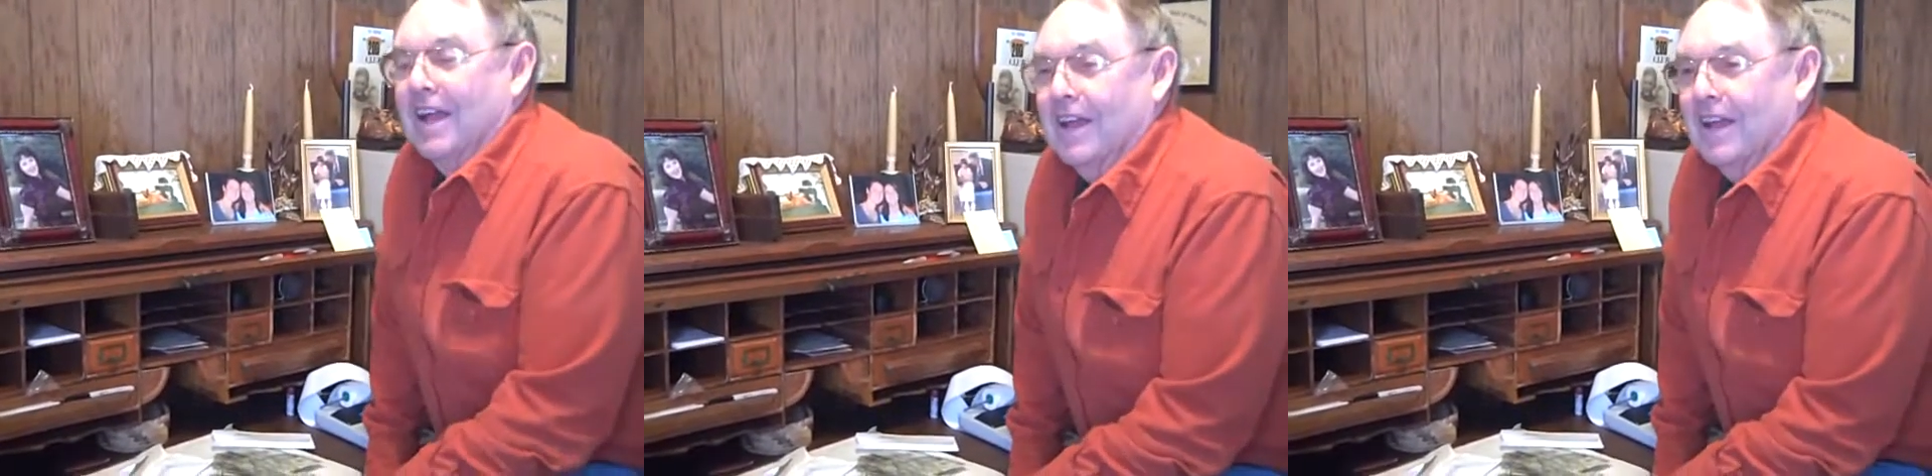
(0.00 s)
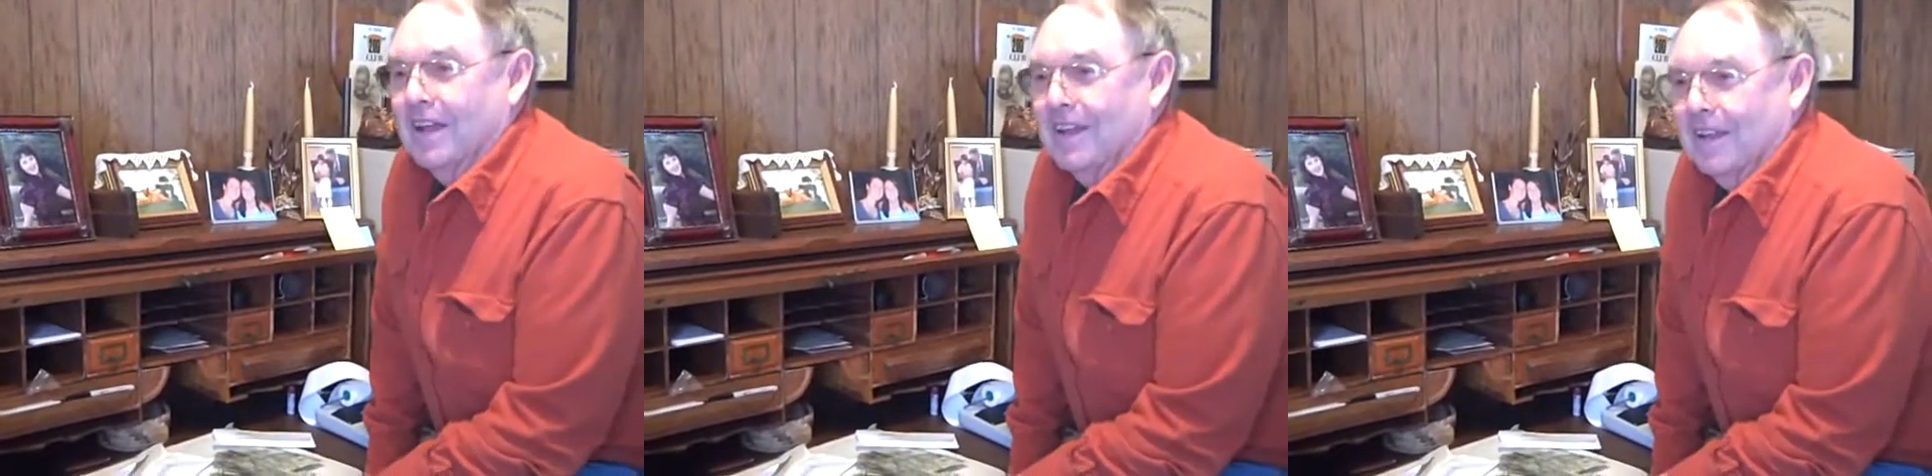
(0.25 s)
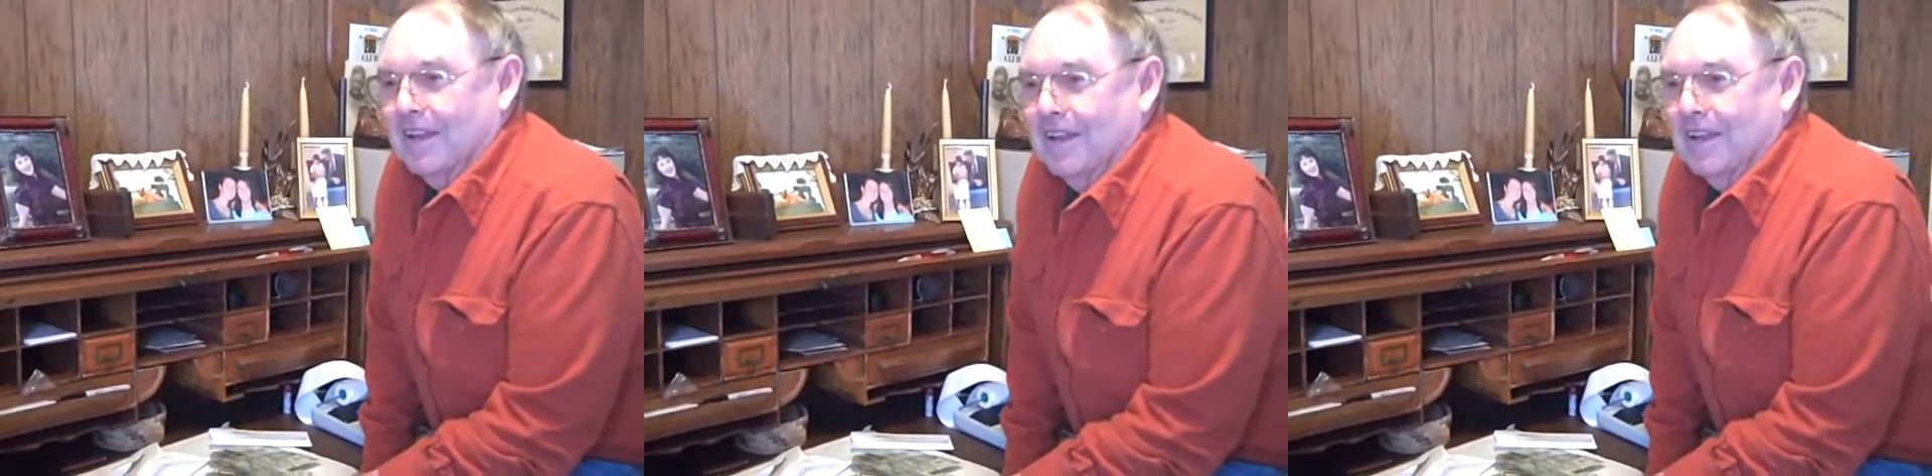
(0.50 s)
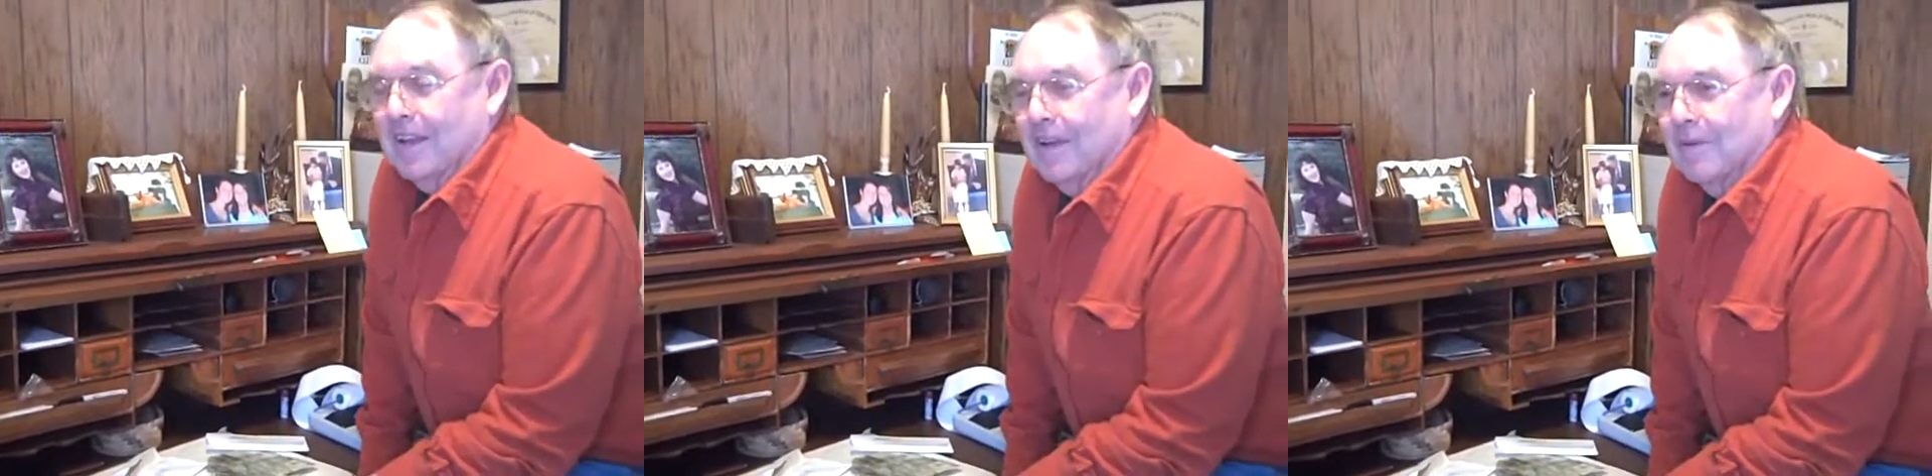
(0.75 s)
And
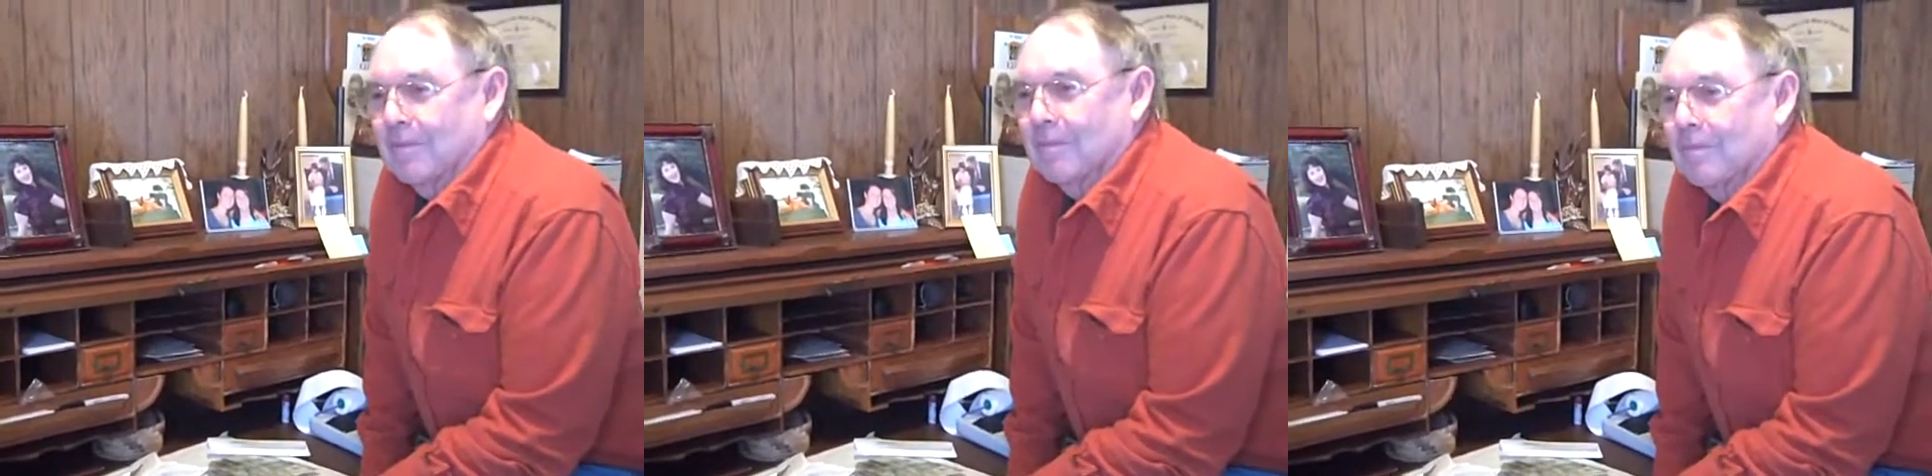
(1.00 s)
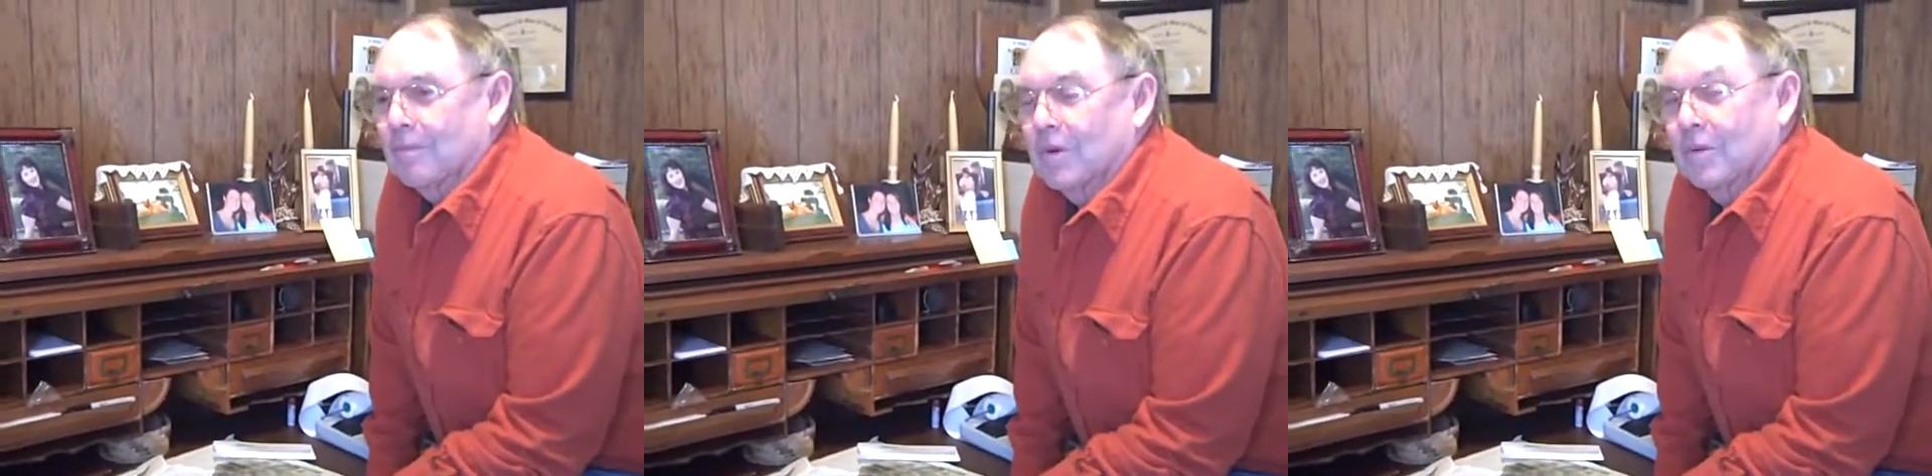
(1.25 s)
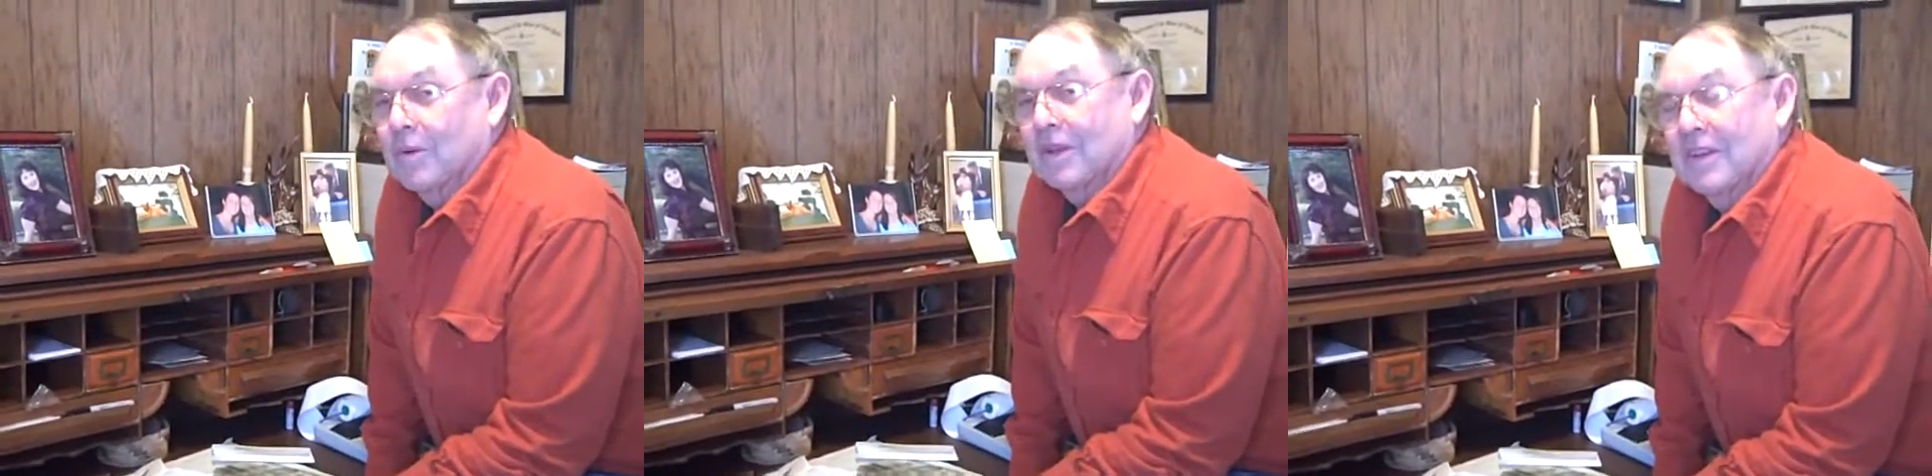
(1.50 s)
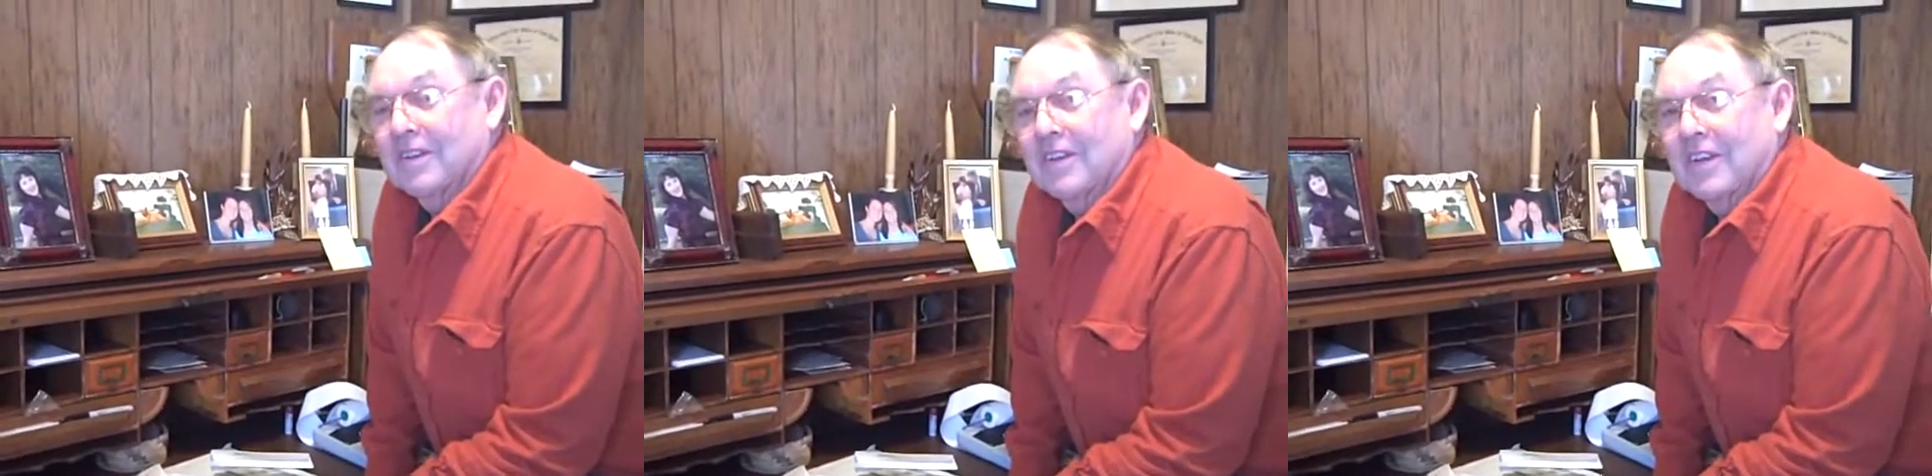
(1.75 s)
we will
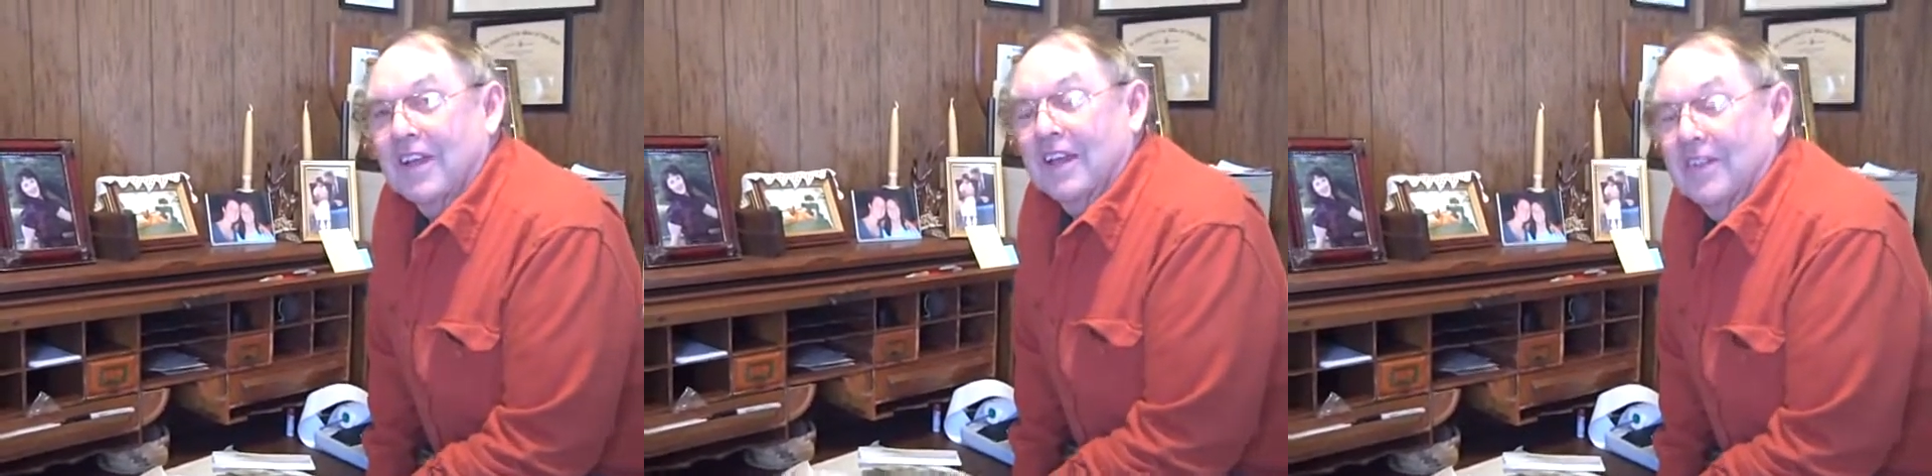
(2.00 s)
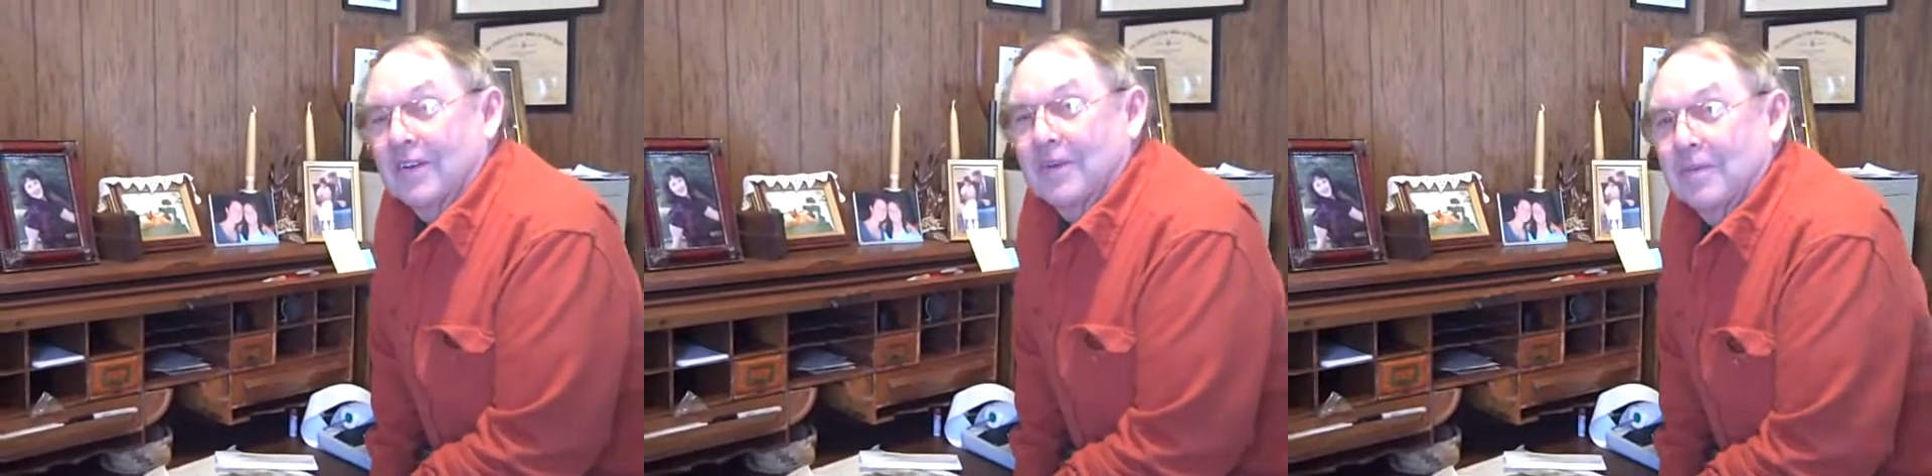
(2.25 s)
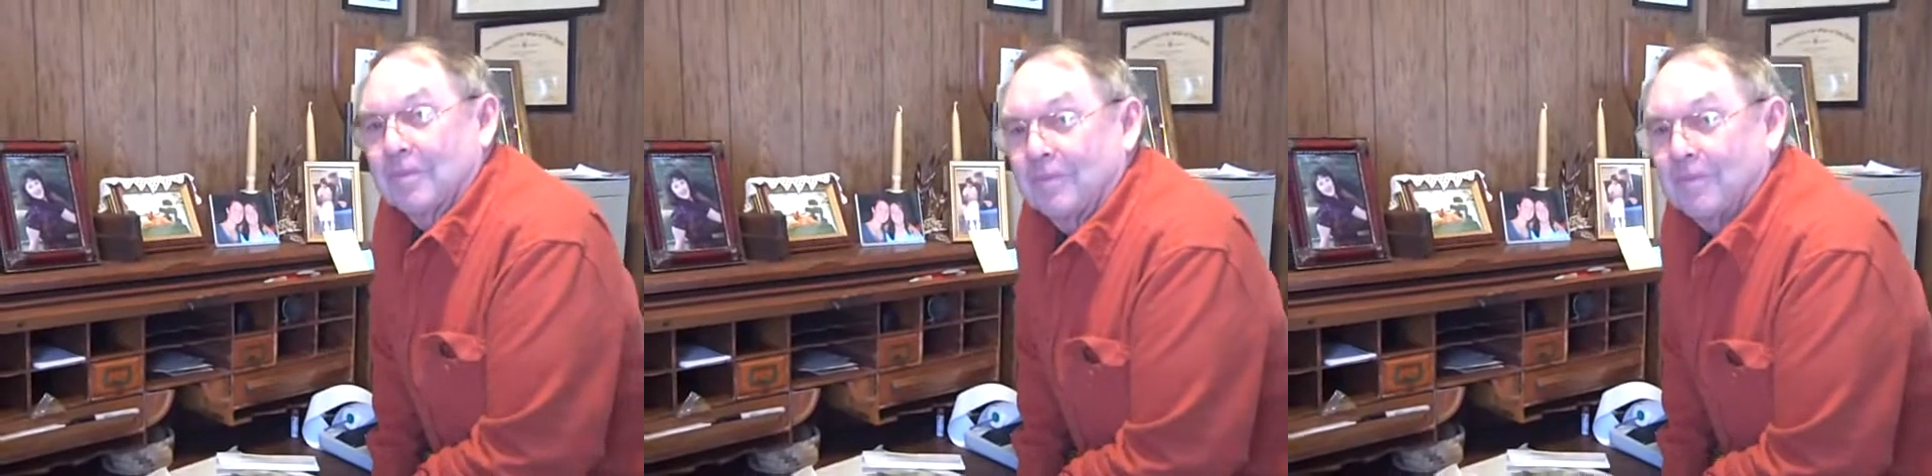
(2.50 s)
get together